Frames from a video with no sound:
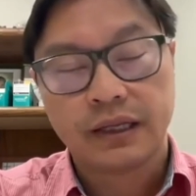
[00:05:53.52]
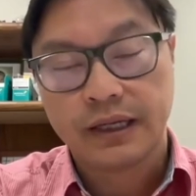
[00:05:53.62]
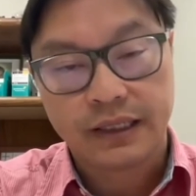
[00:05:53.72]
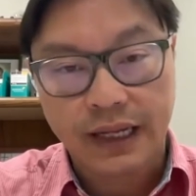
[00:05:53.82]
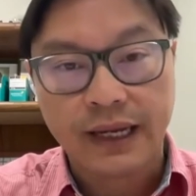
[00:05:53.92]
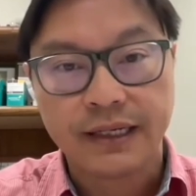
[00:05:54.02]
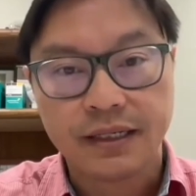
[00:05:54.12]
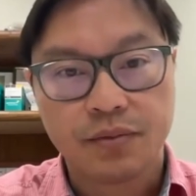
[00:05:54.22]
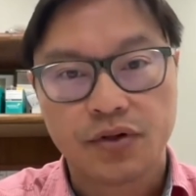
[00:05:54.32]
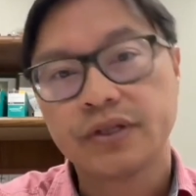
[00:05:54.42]
like
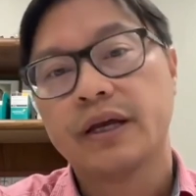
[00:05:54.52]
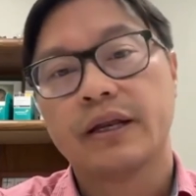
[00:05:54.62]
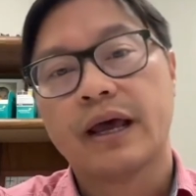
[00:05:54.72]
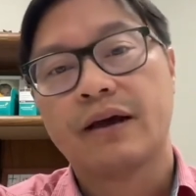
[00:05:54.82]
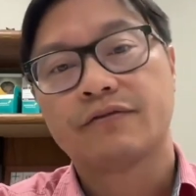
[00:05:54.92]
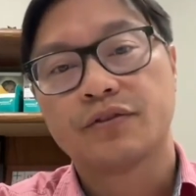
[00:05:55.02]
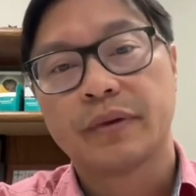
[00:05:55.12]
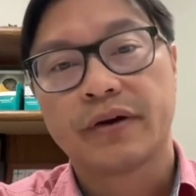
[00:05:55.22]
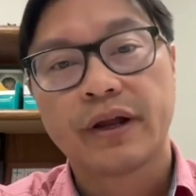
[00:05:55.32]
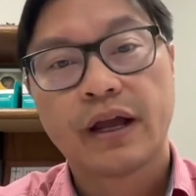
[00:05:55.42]
ninety percent after
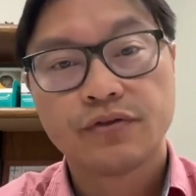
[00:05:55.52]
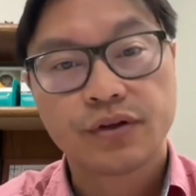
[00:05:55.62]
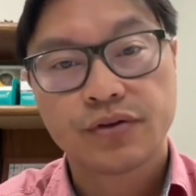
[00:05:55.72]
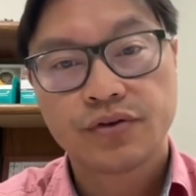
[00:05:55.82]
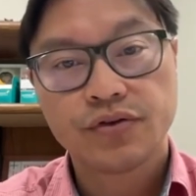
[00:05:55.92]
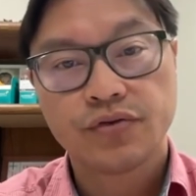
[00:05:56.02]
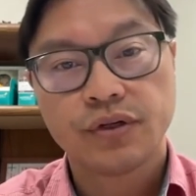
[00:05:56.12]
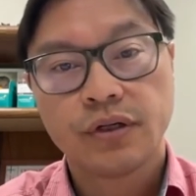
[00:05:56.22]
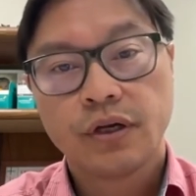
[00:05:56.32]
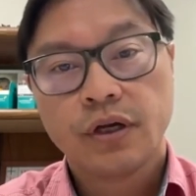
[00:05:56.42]
bariatric surgery.